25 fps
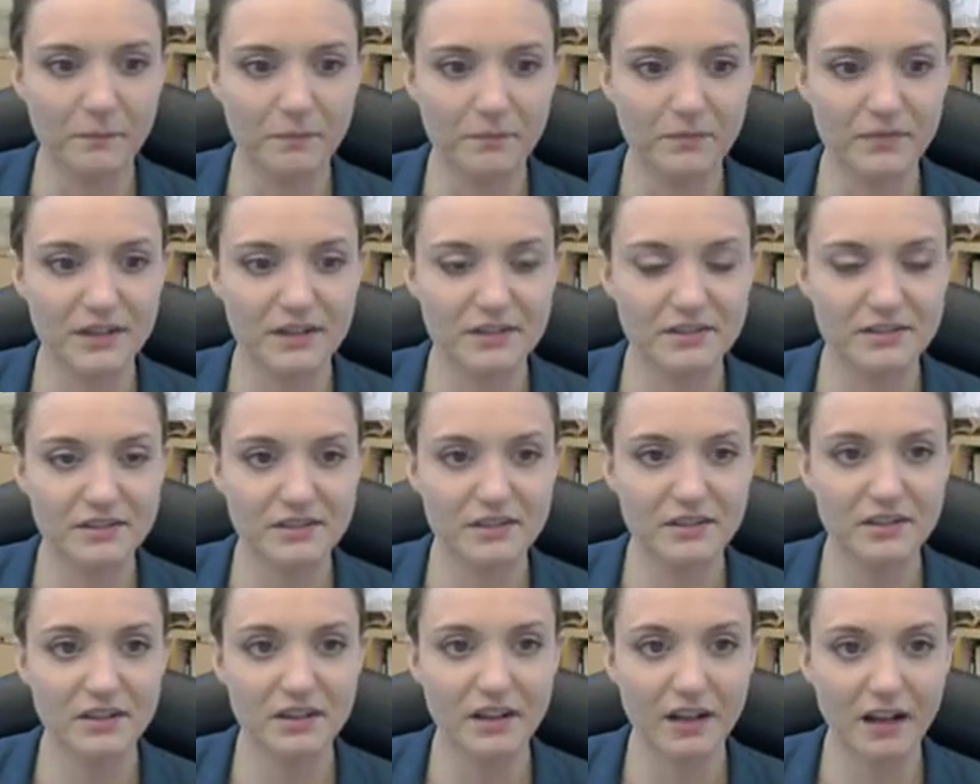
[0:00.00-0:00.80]
There's
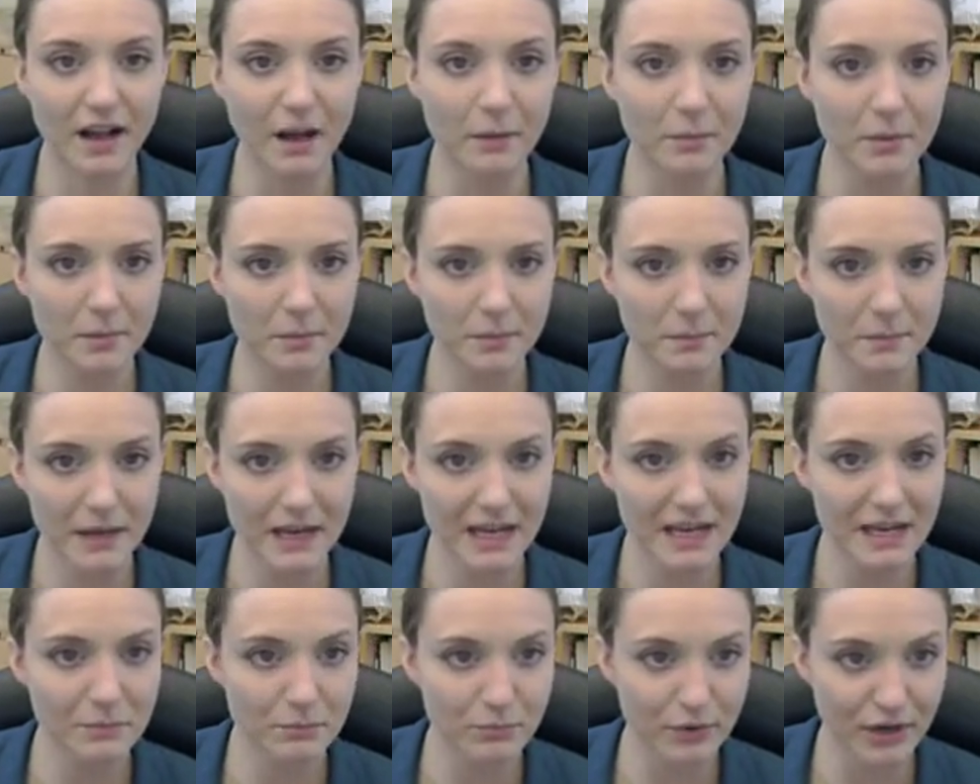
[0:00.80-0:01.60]
a couple
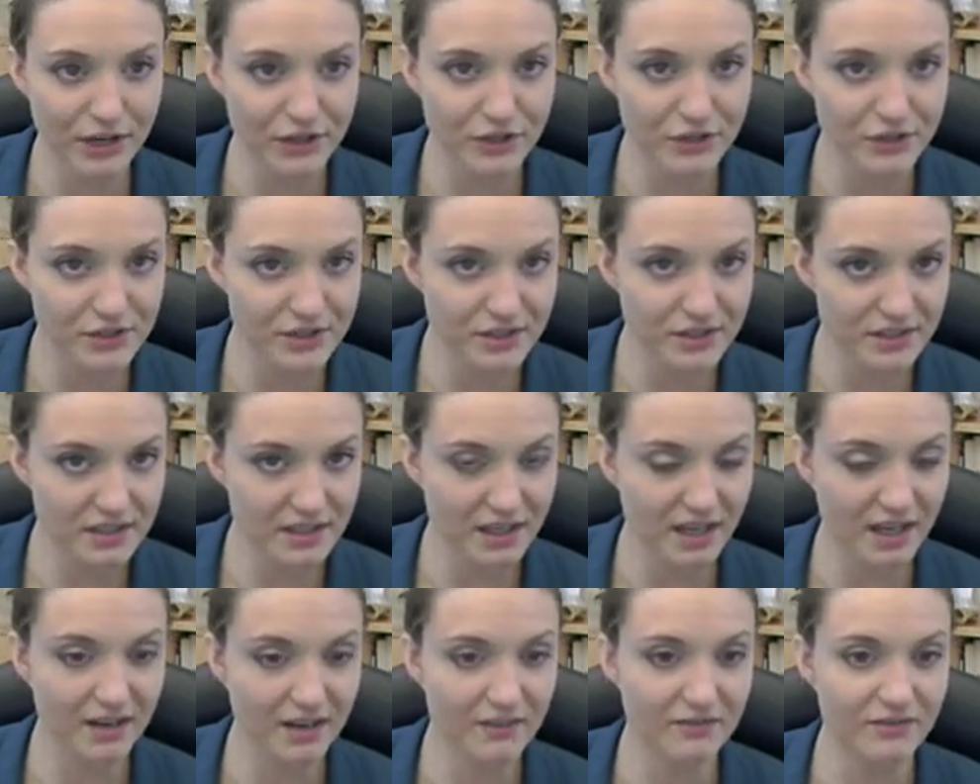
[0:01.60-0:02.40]
main branches
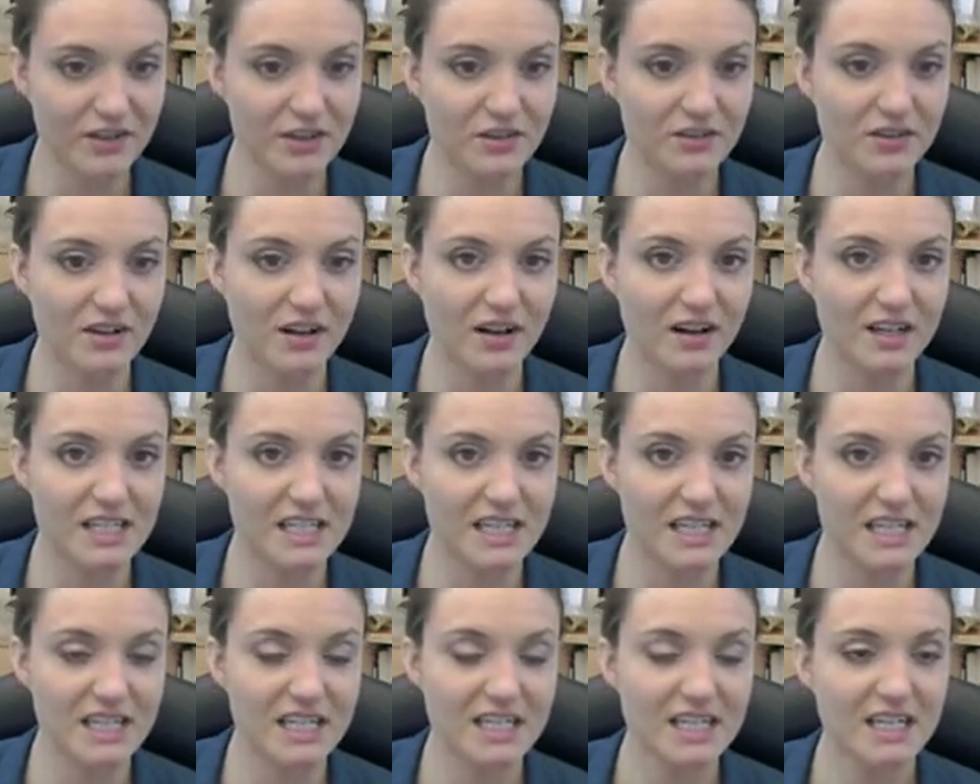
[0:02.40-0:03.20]
of the
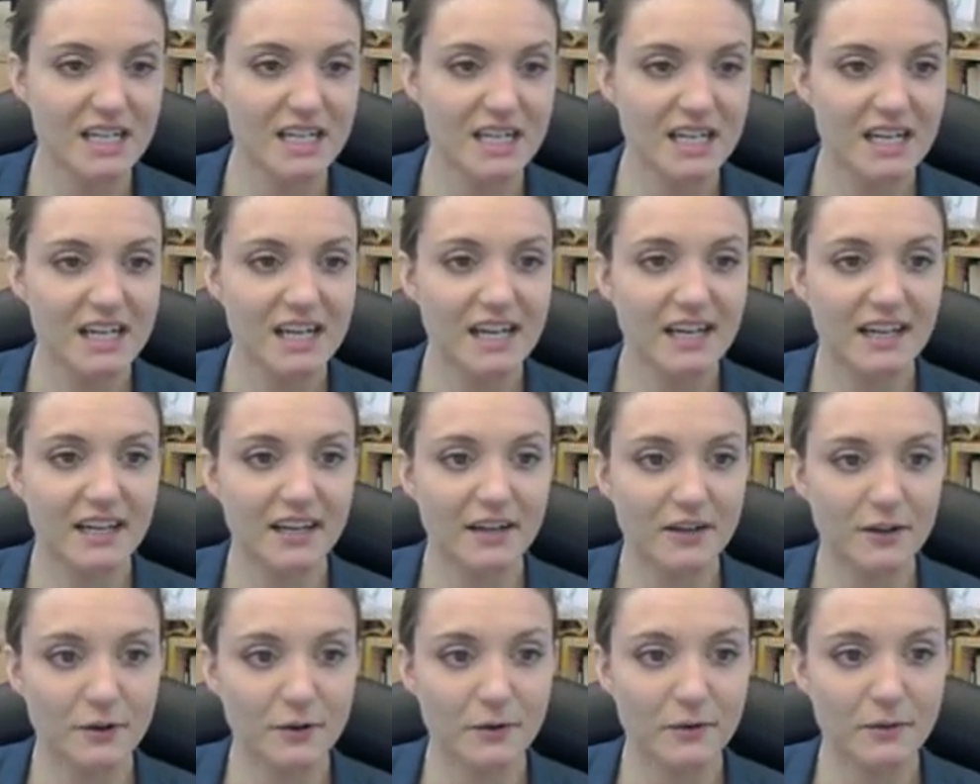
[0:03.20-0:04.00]
Uniconta
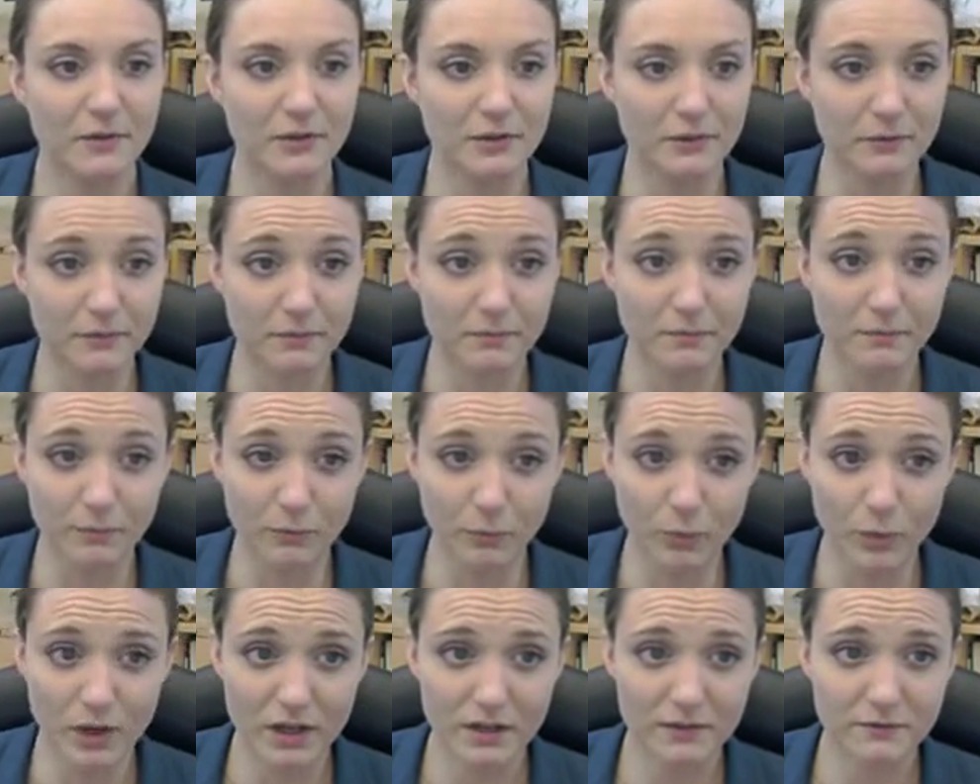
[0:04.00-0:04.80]
here,
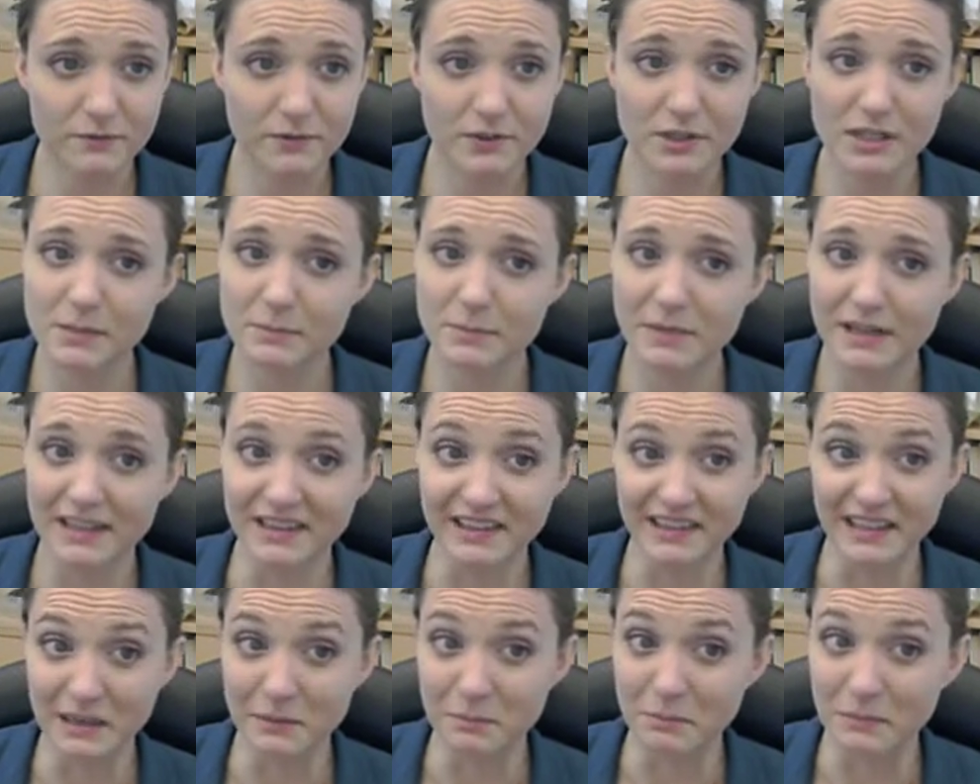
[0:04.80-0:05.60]
one first being
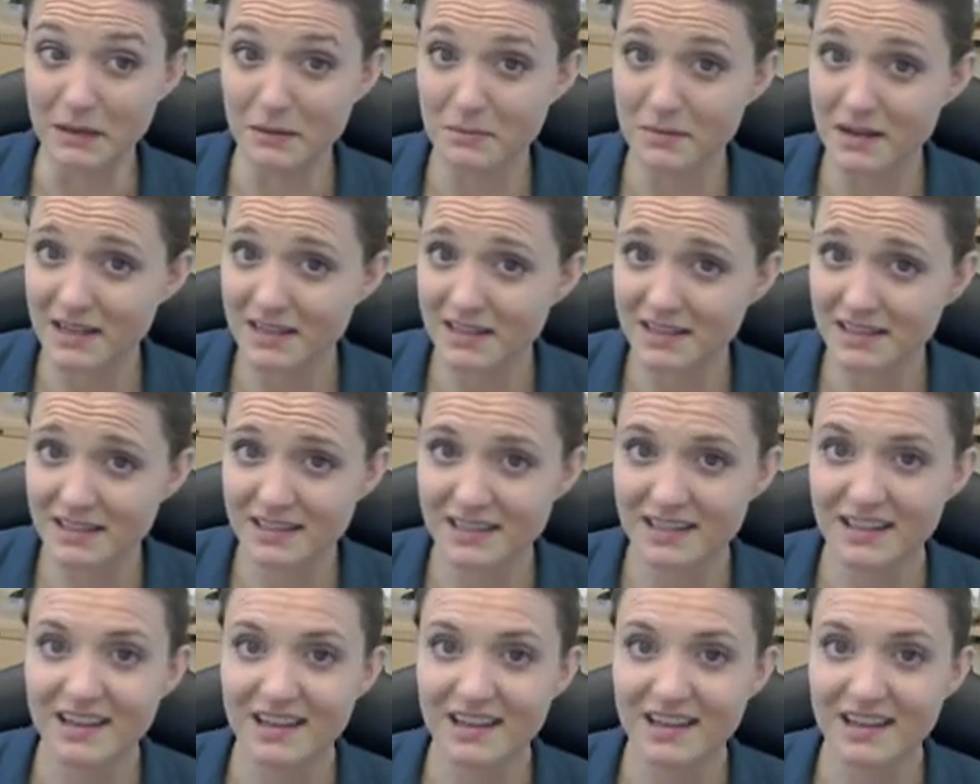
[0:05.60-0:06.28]
the amoebas.